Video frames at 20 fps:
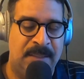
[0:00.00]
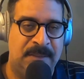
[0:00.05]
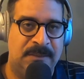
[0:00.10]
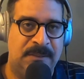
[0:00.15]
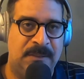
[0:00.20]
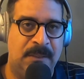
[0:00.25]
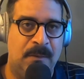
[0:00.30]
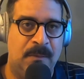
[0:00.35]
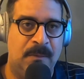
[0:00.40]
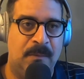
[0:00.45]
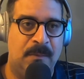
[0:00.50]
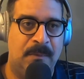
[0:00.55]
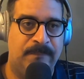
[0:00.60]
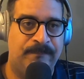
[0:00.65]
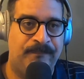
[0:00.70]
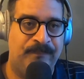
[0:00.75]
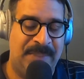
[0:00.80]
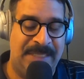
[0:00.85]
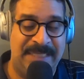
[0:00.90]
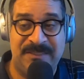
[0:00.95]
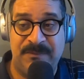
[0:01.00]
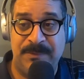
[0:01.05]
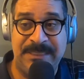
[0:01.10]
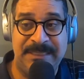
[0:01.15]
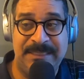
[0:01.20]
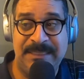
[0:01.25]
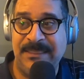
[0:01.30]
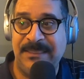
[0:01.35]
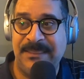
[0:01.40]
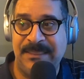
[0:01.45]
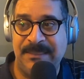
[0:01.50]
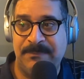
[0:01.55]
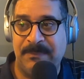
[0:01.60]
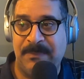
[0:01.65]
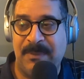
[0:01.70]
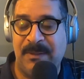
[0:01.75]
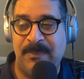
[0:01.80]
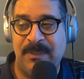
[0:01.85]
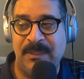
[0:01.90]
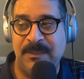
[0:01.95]
So that's what he did.
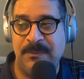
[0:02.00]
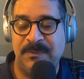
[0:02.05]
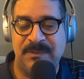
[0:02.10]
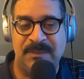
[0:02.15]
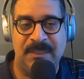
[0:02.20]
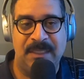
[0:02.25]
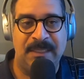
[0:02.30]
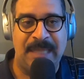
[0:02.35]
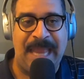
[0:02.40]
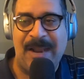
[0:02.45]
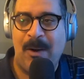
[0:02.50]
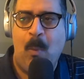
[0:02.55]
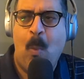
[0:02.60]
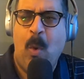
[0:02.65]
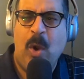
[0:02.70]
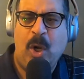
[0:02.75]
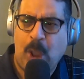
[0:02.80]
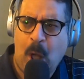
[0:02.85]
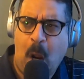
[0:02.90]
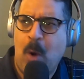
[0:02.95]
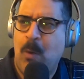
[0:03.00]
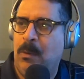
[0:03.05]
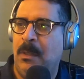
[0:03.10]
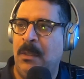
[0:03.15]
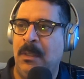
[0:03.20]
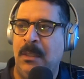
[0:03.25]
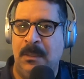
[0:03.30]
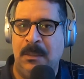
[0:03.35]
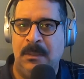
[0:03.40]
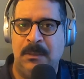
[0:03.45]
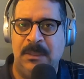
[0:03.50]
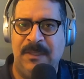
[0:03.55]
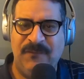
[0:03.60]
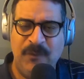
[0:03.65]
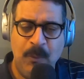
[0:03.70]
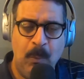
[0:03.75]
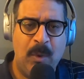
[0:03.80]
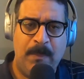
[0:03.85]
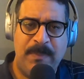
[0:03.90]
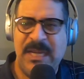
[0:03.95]
My buddy was like, I don't want to go.
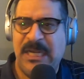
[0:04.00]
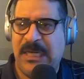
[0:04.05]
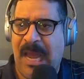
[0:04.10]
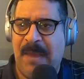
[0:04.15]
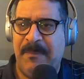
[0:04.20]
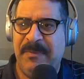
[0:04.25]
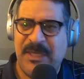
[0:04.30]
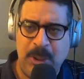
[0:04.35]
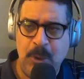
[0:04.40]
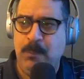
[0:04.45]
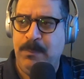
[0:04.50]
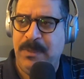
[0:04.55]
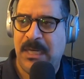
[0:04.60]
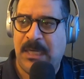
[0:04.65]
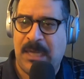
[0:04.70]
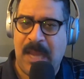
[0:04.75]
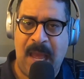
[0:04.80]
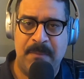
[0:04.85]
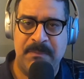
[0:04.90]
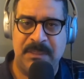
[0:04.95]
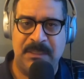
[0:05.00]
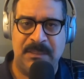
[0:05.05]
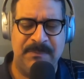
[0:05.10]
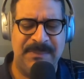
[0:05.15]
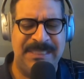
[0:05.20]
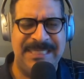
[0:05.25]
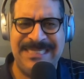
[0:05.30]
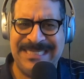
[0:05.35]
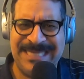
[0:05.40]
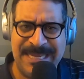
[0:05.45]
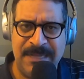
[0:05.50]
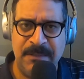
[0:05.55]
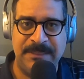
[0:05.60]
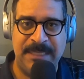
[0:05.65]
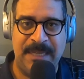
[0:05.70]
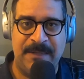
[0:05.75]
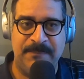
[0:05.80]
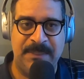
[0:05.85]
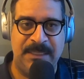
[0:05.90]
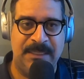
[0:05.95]
If you want to be a comic, you be a comic. I mean, he
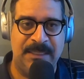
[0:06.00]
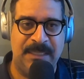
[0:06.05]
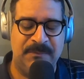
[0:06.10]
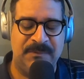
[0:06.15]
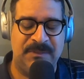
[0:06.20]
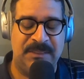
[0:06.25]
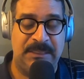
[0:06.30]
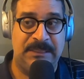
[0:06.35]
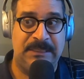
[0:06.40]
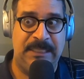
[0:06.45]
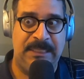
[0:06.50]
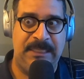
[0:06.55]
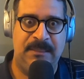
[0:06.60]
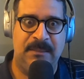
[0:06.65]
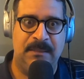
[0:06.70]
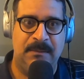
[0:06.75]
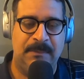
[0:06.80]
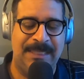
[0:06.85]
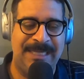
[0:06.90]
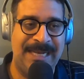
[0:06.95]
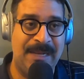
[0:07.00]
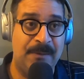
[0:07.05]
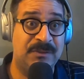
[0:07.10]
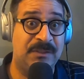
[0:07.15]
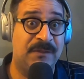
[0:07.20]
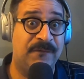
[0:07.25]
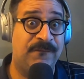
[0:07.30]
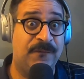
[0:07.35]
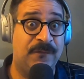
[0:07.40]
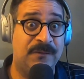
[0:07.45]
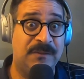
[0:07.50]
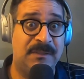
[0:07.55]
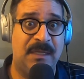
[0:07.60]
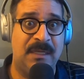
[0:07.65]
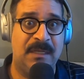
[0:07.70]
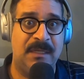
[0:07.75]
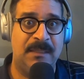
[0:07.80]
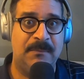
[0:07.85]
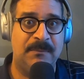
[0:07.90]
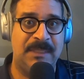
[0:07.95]
yelled at me, and I was like, damn. And that was the first
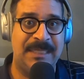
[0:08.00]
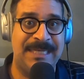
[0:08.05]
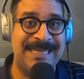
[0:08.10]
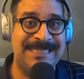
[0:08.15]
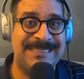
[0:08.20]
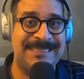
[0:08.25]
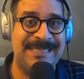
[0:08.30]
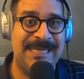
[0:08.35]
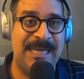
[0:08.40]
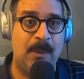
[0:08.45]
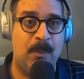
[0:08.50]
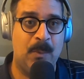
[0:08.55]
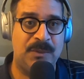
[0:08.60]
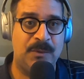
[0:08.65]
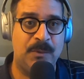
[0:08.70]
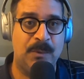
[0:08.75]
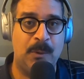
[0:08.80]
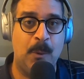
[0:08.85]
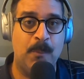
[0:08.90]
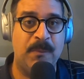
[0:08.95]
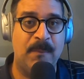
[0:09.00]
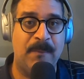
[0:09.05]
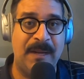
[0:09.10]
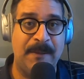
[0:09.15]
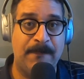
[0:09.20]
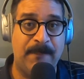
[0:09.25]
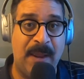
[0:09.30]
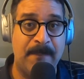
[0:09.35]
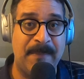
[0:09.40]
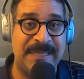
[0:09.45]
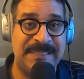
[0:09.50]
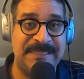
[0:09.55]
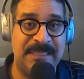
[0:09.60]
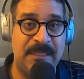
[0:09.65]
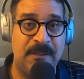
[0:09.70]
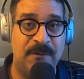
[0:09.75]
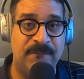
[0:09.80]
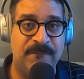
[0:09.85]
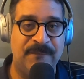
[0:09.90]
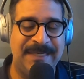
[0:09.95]
time the next day I went to an open mic by
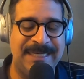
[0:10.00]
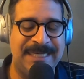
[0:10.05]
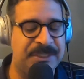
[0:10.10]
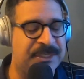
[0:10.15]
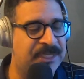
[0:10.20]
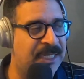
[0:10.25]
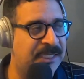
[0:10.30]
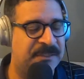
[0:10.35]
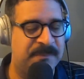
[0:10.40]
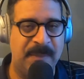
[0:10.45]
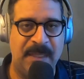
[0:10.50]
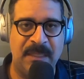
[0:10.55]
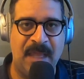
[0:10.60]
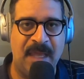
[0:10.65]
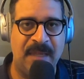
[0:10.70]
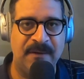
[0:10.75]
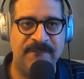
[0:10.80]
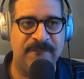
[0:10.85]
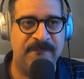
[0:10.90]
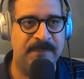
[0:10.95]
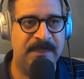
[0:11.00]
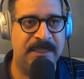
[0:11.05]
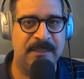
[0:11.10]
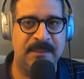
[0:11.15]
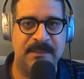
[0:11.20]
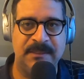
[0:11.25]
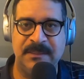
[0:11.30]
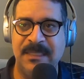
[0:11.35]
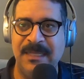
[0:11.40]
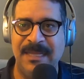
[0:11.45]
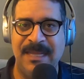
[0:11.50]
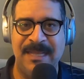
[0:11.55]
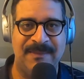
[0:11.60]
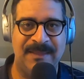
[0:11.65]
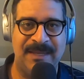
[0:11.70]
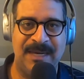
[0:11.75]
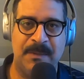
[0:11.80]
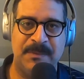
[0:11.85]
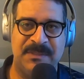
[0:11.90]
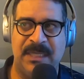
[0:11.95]
myself, and it changed my life because
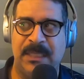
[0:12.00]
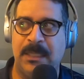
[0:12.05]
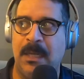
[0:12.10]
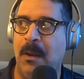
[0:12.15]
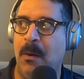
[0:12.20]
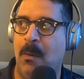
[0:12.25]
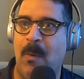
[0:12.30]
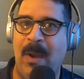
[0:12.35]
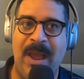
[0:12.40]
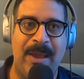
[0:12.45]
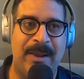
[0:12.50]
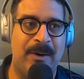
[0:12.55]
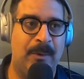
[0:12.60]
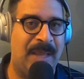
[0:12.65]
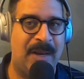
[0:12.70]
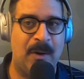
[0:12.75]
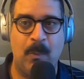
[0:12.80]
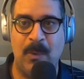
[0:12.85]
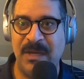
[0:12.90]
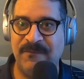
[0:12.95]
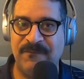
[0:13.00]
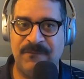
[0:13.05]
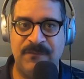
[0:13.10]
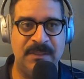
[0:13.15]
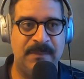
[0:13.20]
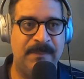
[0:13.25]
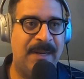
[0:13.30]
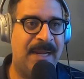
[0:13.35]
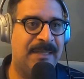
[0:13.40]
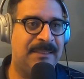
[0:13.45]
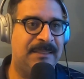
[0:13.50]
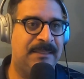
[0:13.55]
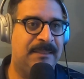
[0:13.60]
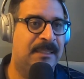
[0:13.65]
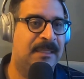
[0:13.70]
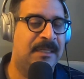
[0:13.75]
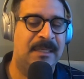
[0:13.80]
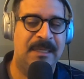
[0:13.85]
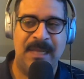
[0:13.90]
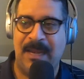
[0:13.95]
then I was like, oh, wow, I don't got to wait for anybody.
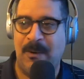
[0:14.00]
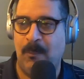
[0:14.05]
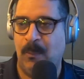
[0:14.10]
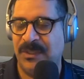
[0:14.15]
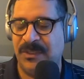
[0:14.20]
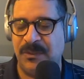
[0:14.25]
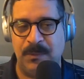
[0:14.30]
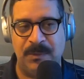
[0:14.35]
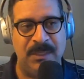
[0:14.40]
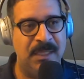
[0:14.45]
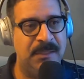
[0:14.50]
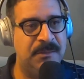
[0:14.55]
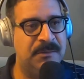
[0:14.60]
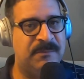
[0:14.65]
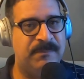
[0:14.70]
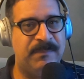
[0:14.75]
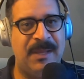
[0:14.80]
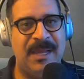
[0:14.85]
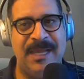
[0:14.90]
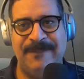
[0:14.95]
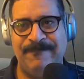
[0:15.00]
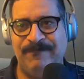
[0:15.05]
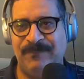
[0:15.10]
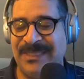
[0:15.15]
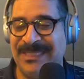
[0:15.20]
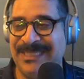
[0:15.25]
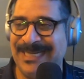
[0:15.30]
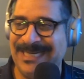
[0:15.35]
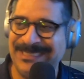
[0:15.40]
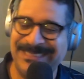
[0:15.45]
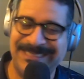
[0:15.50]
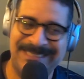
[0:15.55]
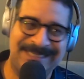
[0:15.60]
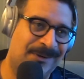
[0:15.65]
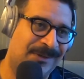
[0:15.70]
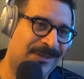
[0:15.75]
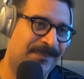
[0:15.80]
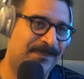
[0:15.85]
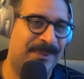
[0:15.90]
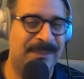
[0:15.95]
I went to another spot, and then I just
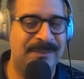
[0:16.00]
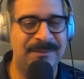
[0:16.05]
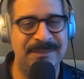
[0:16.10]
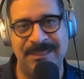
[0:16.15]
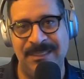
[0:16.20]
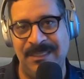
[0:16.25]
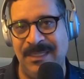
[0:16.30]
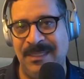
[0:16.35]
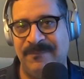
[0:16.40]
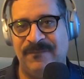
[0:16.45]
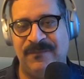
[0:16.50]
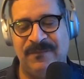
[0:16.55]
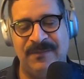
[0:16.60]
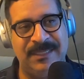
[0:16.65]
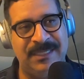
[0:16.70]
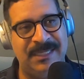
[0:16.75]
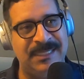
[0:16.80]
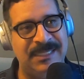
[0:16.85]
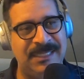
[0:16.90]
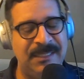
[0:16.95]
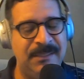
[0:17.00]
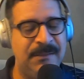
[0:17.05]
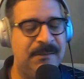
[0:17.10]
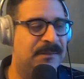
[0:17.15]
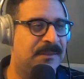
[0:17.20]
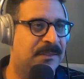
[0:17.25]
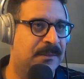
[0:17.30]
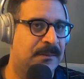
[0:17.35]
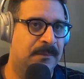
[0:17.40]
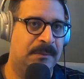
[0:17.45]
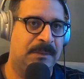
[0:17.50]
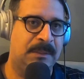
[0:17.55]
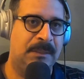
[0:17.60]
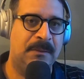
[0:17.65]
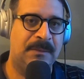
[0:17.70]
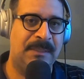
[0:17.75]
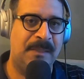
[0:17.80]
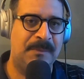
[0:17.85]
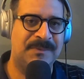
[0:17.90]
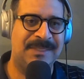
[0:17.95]
started building up for a year or two.
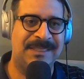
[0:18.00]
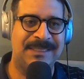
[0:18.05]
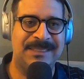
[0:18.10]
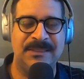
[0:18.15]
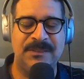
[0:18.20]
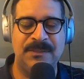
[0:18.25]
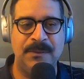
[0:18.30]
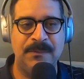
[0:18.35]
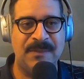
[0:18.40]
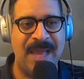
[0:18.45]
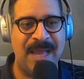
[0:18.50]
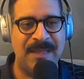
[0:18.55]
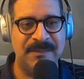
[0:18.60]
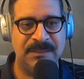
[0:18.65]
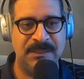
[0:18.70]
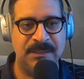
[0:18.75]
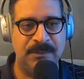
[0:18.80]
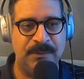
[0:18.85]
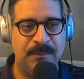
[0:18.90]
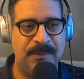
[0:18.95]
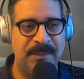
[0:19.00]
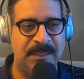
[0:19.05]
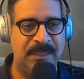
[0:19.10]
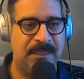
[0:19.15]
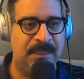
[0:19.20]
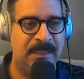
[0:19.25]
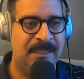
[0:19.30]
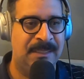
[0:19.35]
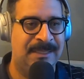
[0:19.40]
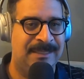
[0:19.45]
That was in 2003.